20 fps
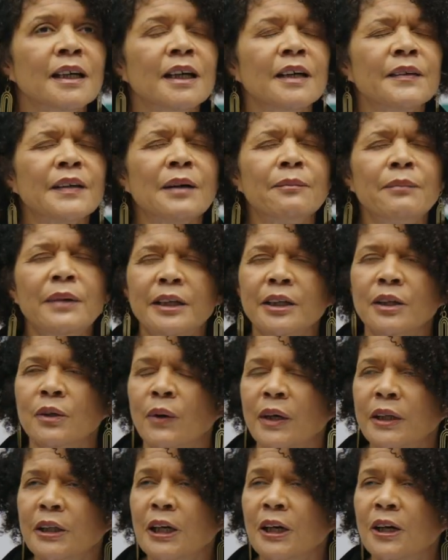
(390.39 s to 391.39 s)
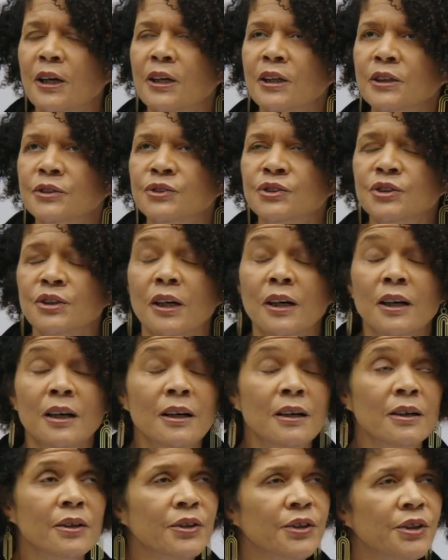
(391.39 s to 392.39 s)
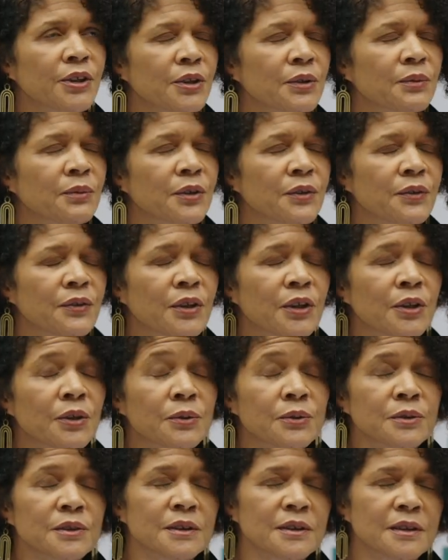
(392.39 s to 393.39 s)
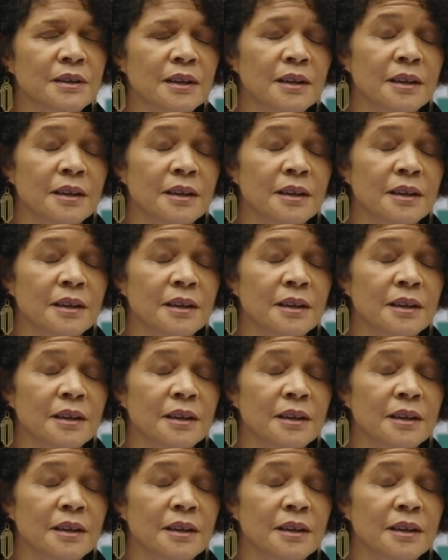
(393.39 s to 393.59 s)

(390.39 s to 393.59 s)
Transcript: And that made it kind of hard to argue with those